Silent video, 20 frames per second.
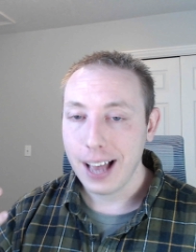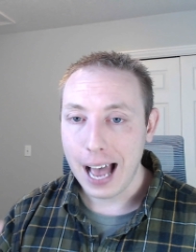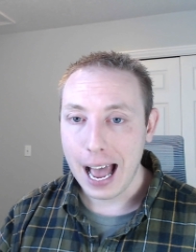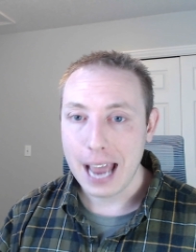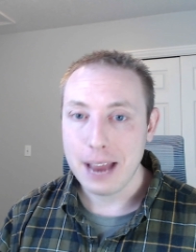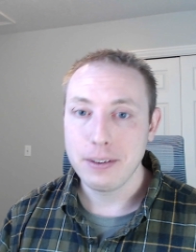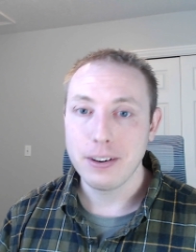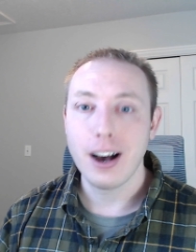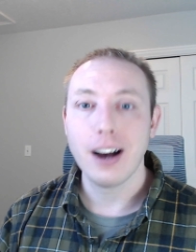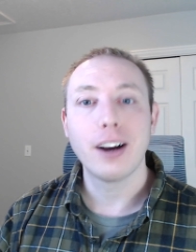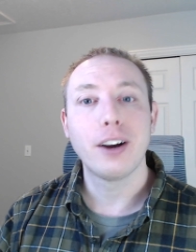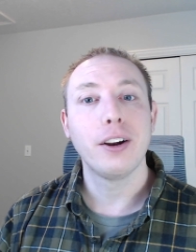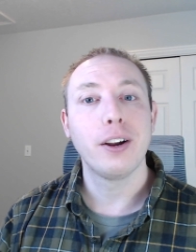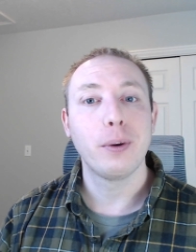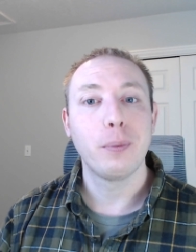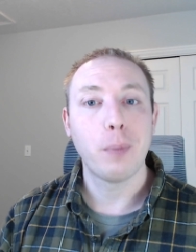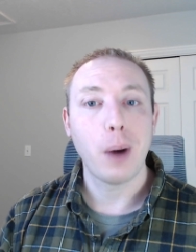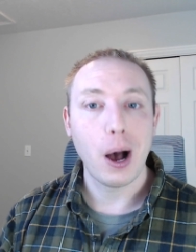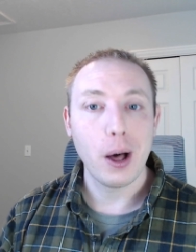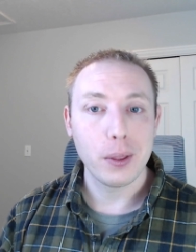I'm not gonna
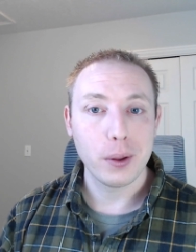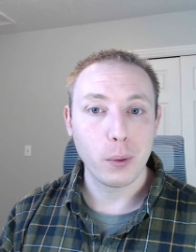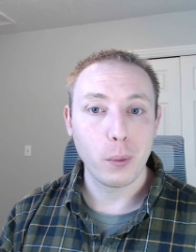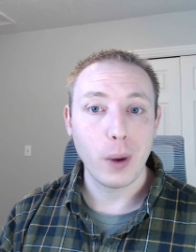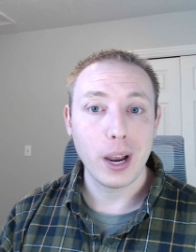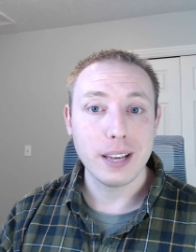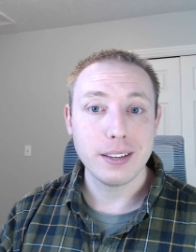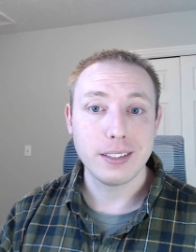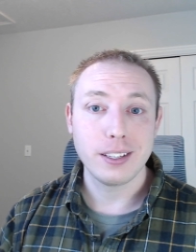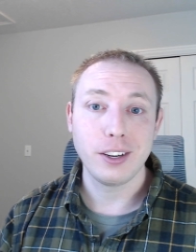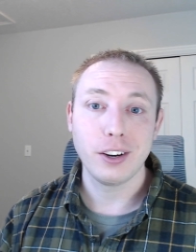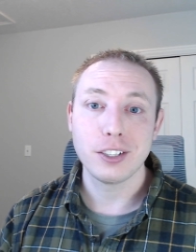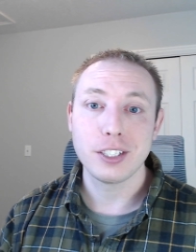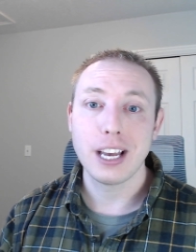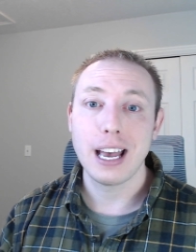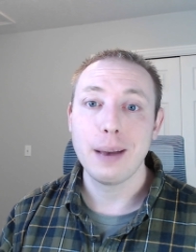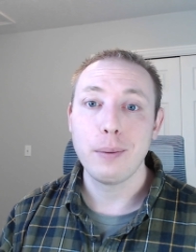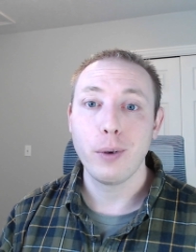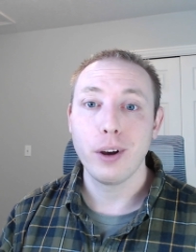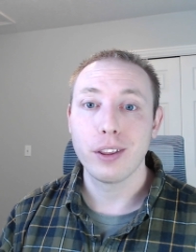bother wasting your
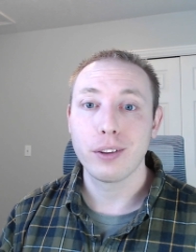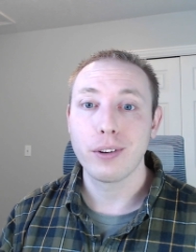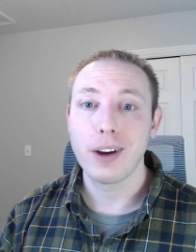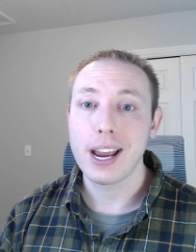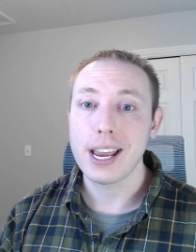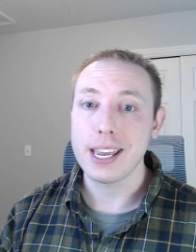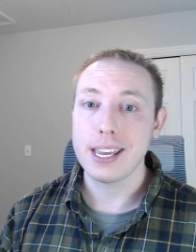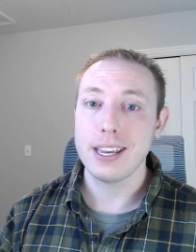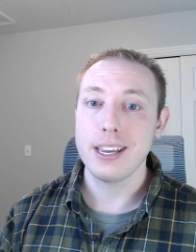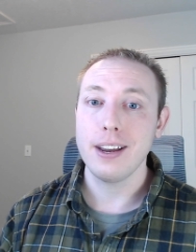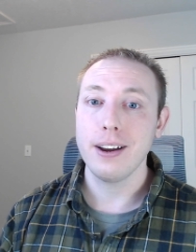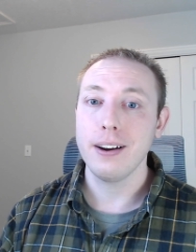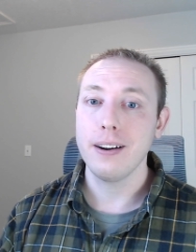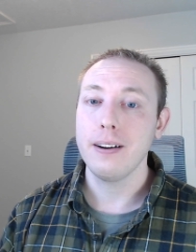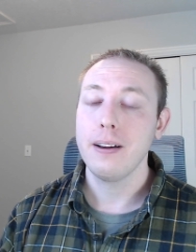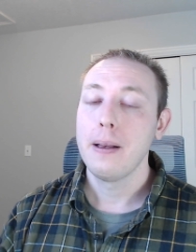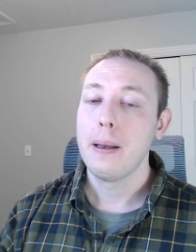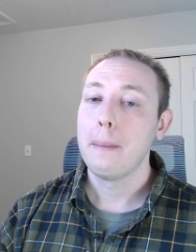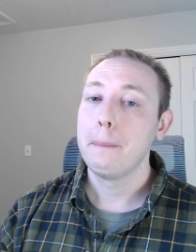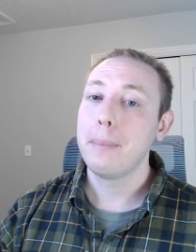time with right
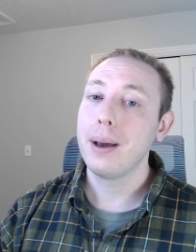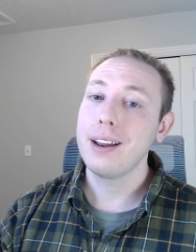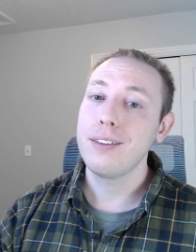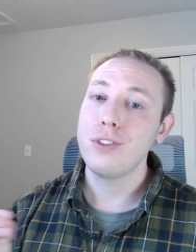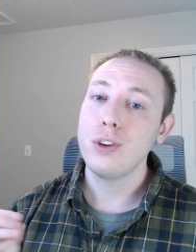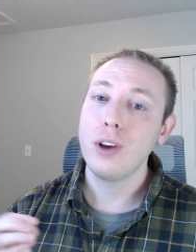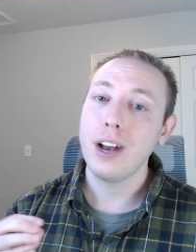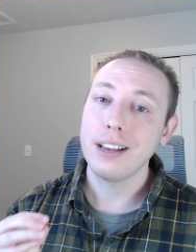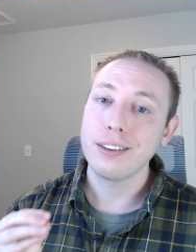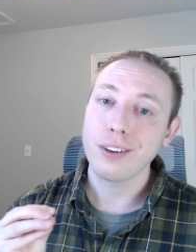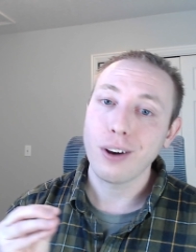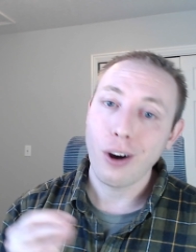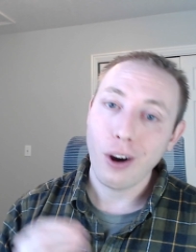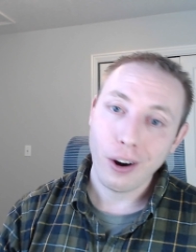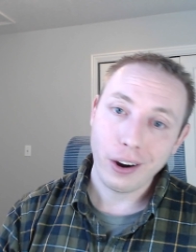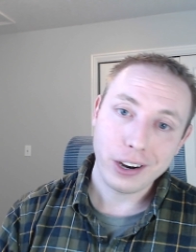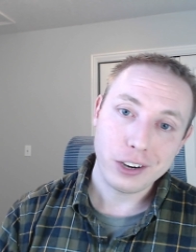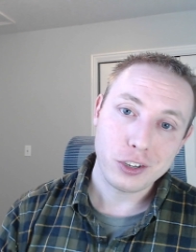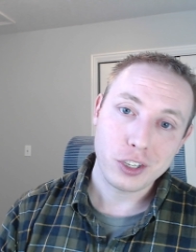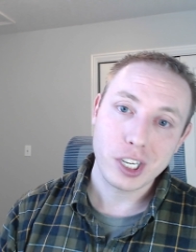here, but if you guys
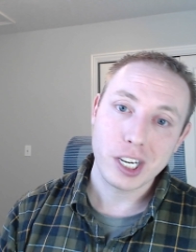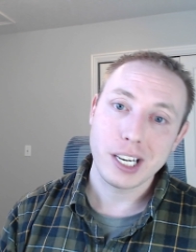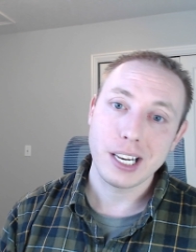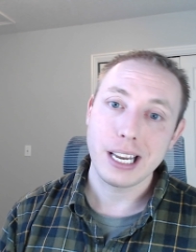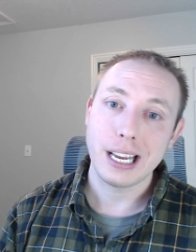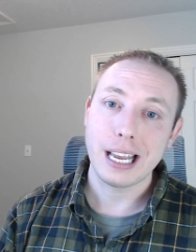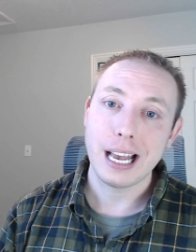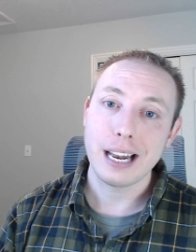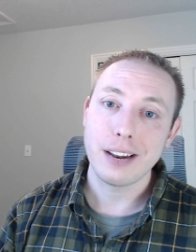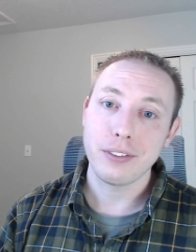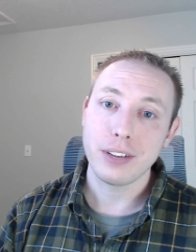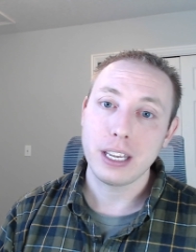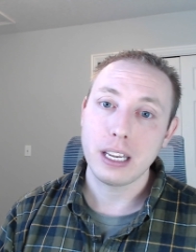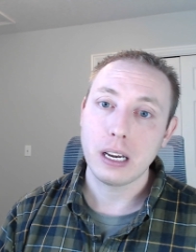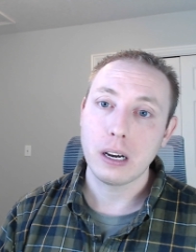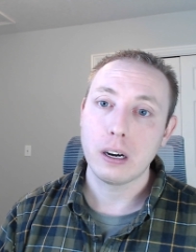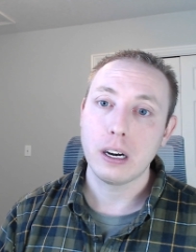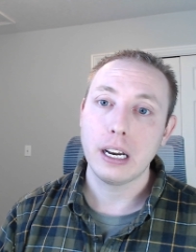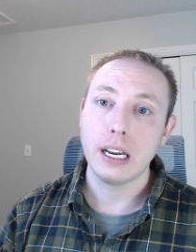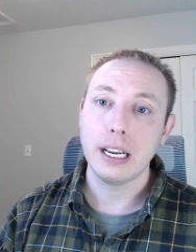are interested in kind of
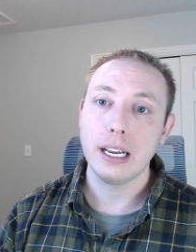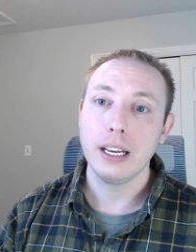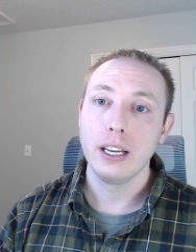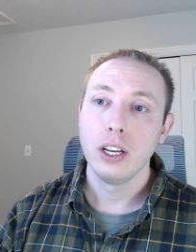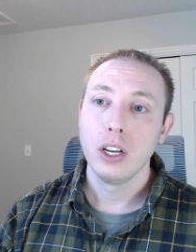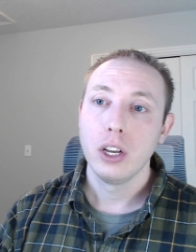hearing